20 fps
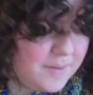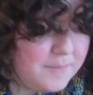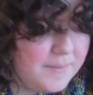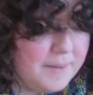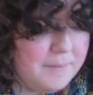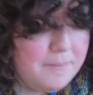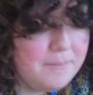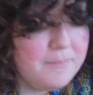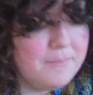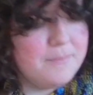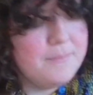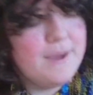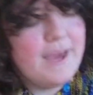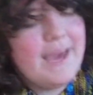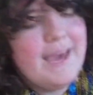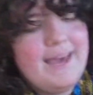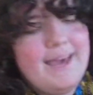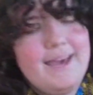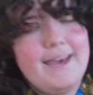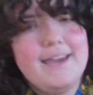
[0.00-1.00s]
on my
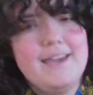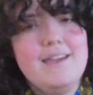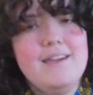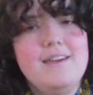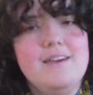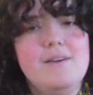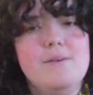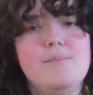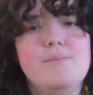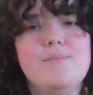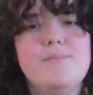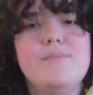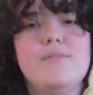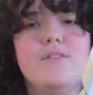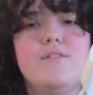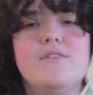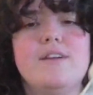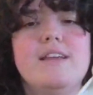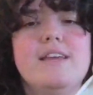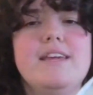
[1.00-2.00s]
bag
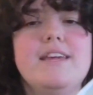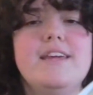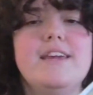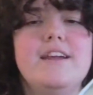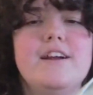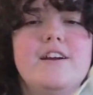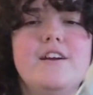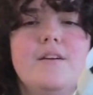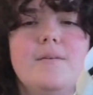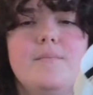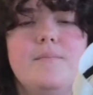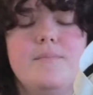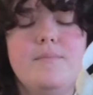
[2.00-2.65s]
right here.